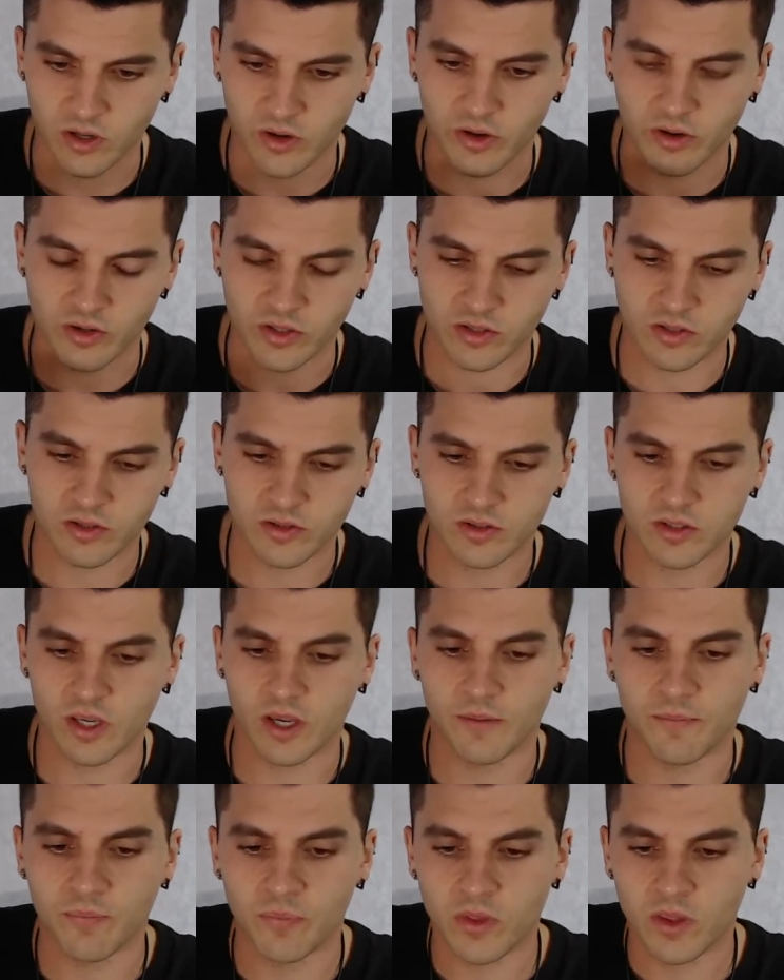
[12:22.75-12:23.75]
Oh, here it is.
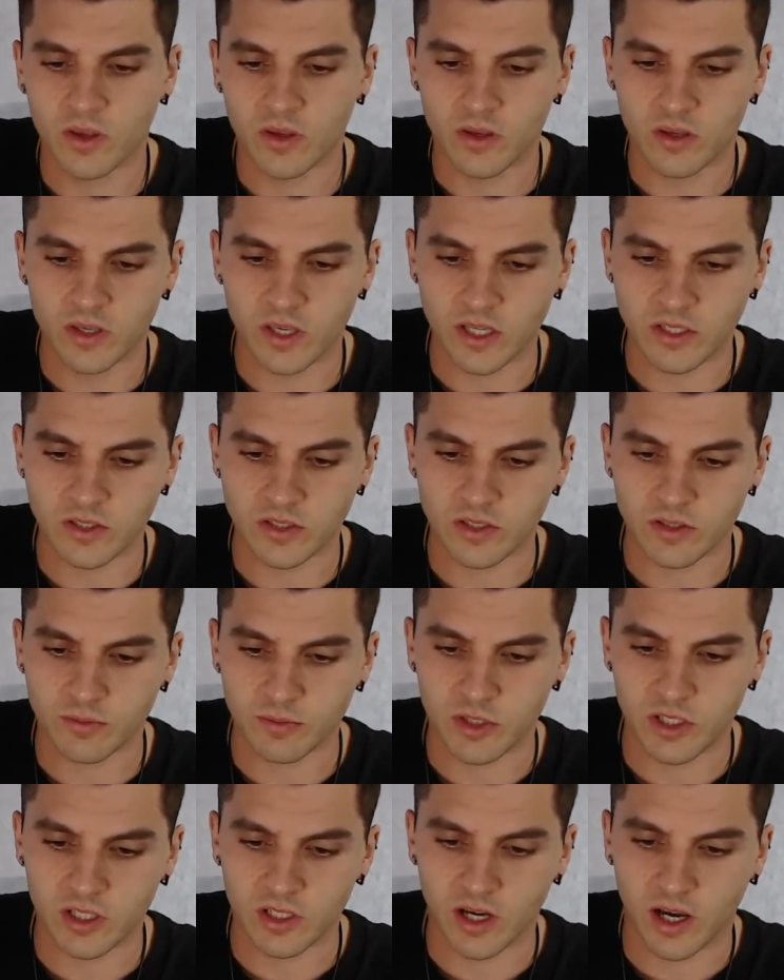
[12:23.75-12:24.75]
Yeah. Yes, it is
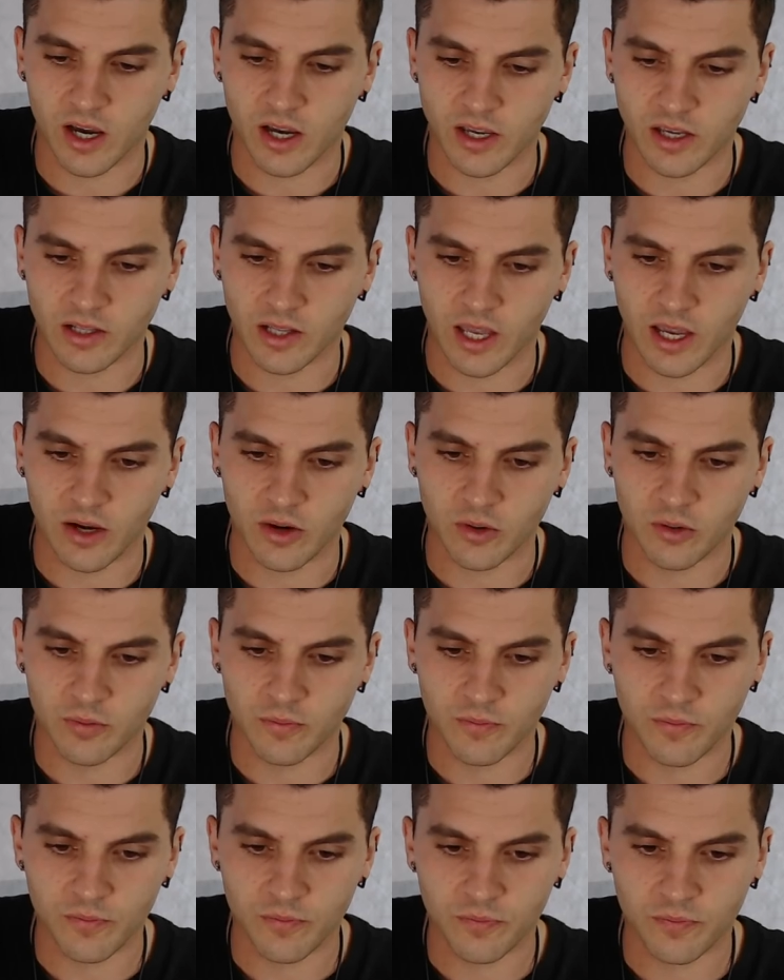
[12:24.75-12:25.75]
me. I allow.
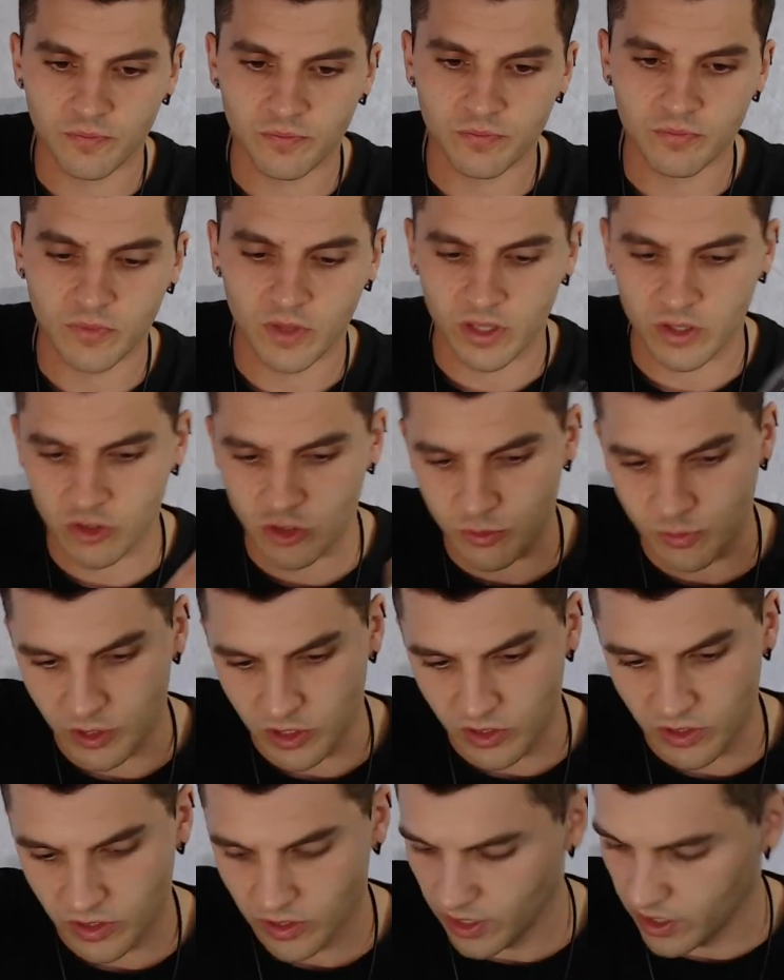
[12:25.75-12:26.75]
And it should be
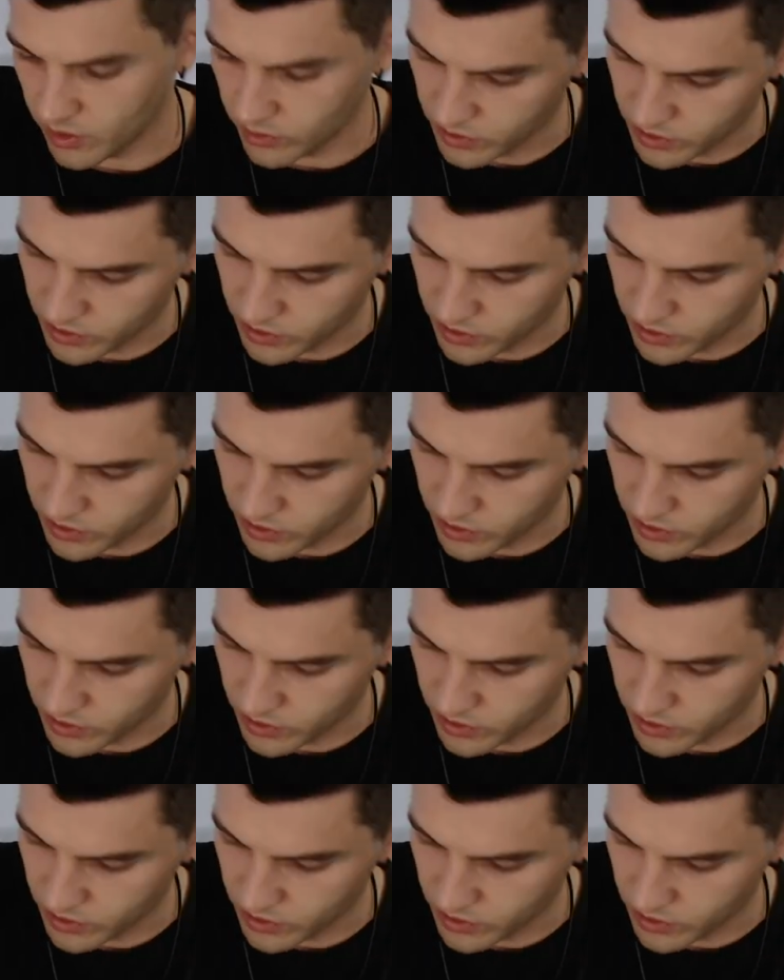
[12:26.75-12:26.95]
good now.